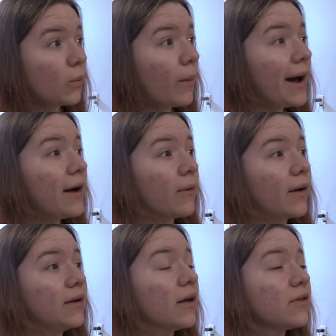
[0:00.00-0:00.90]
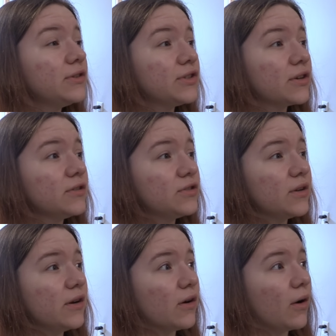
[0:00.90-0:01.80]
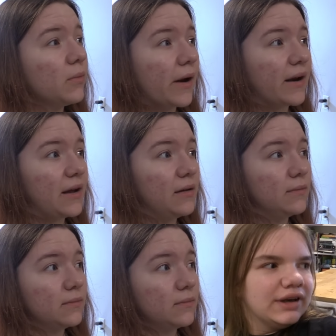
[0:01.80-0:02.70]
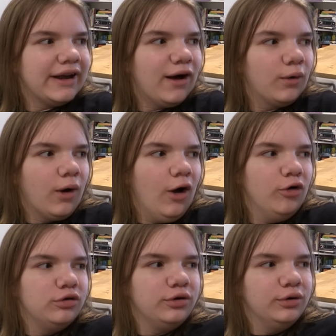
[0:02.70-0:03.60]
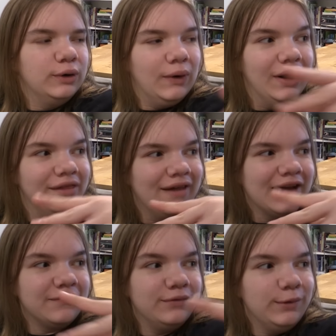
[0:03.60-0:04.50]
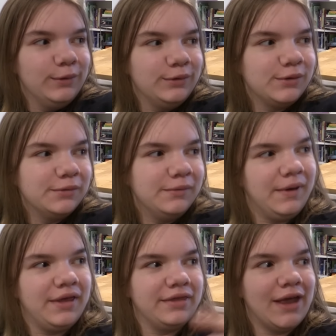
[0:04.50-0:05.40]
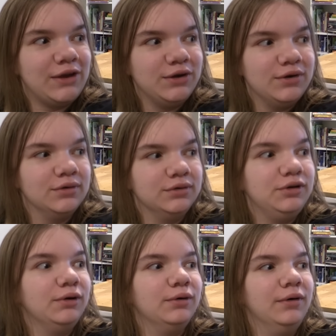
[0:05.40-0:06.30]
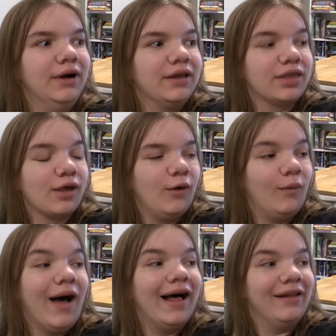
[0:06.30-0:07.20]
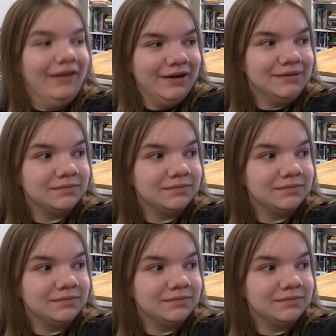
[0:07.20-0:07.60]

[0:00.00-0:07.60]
Wow, another trick-or-treater already. Now go do that voodoo that you do so well.